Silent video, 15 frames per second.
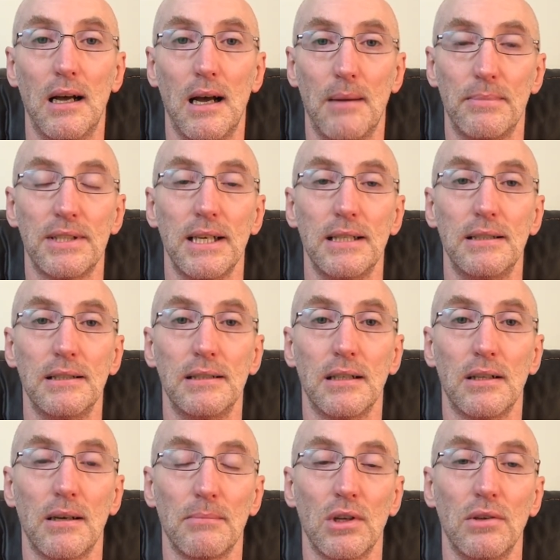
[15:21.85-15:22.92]
updated
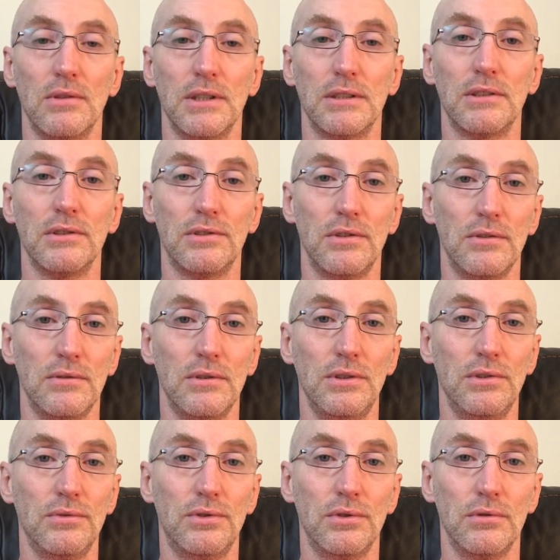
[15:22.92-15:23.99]
and uploaded to
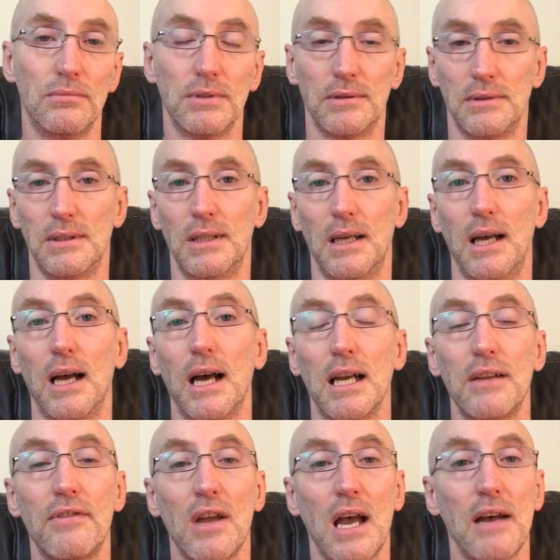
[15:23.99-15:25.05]
YouTube. And
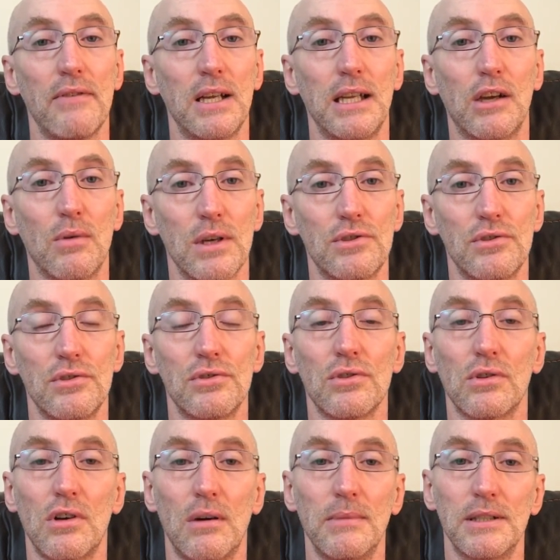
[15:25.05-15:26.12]
if you have any questions
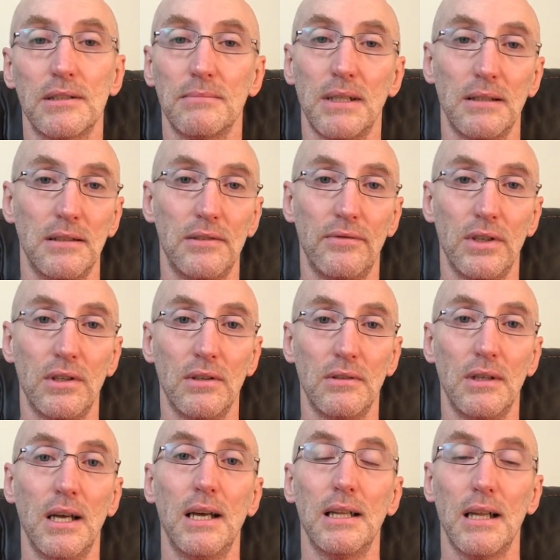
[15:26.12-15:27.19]
or comments about this video,
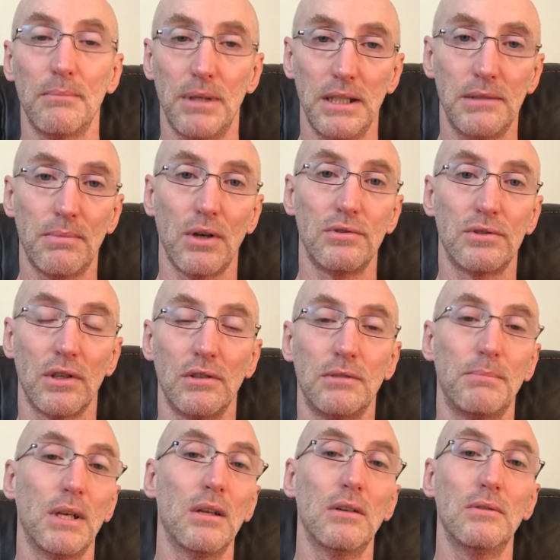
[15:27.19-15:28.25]
then please post those
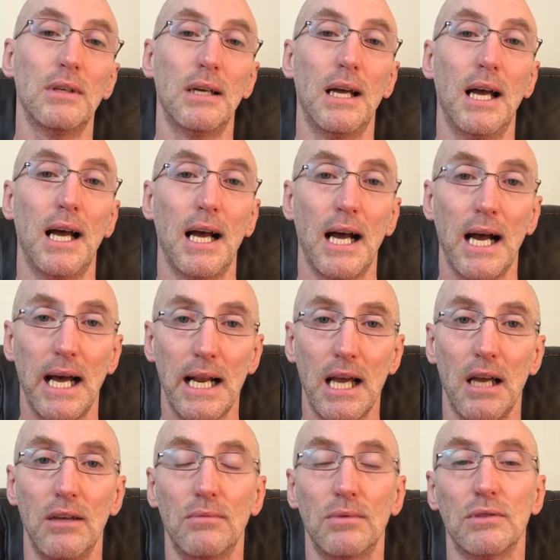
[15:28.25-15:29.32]
below and
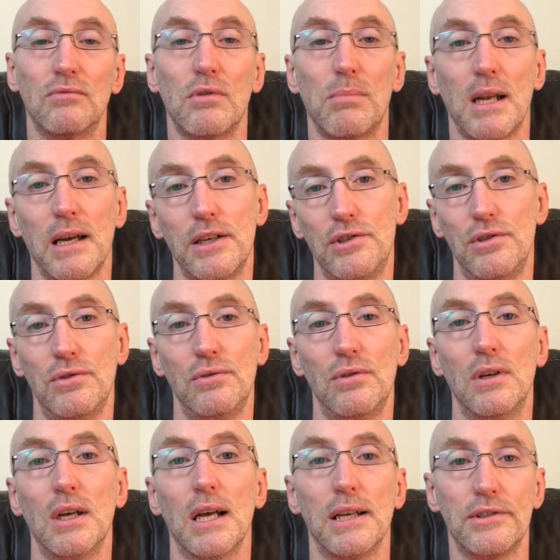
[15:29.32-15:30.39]
I will reply to you
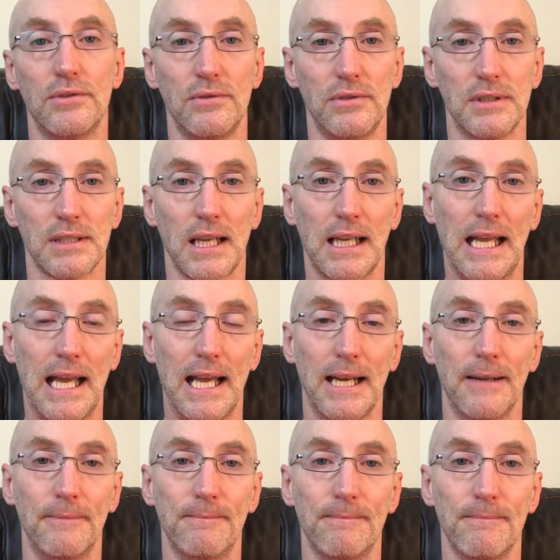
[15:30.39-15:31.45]
as soon as I can.
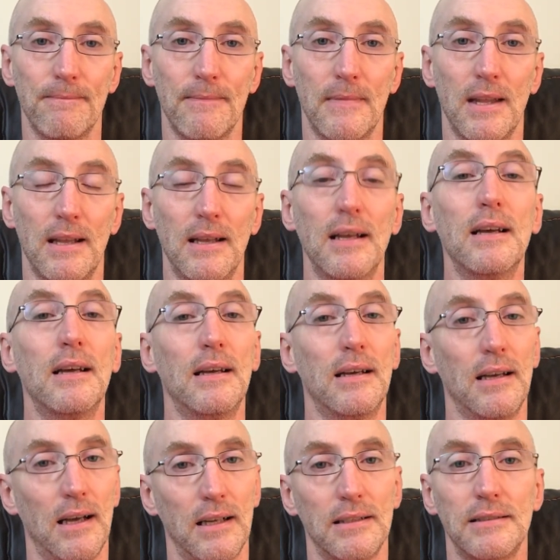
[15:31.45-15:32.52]

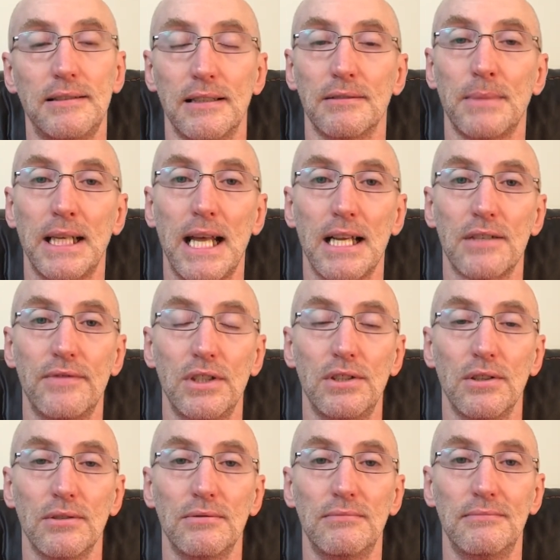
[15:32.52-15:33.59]
And until my next
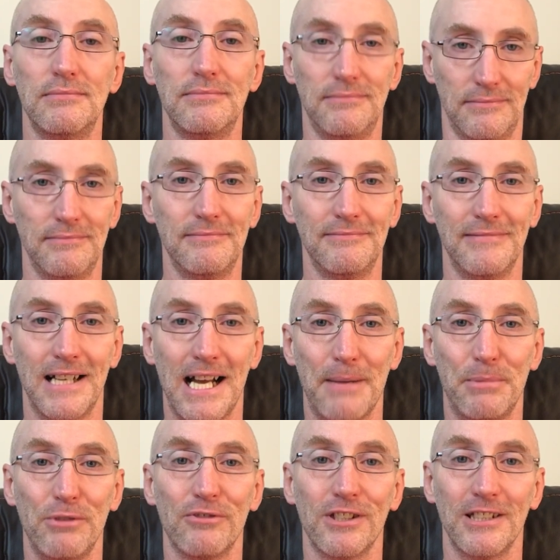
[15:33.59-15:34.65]
video,
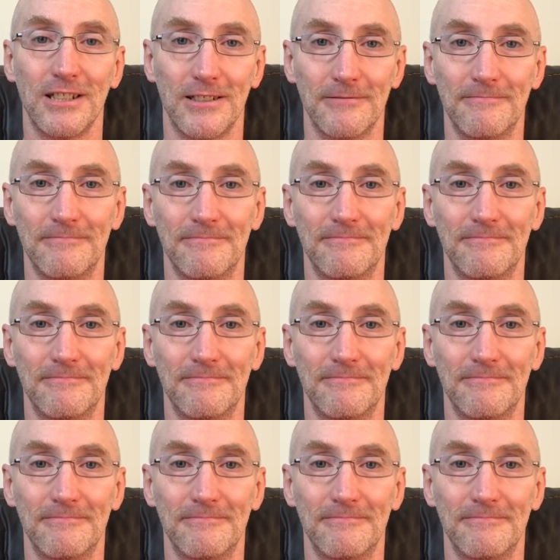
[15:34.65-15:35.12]
happy running.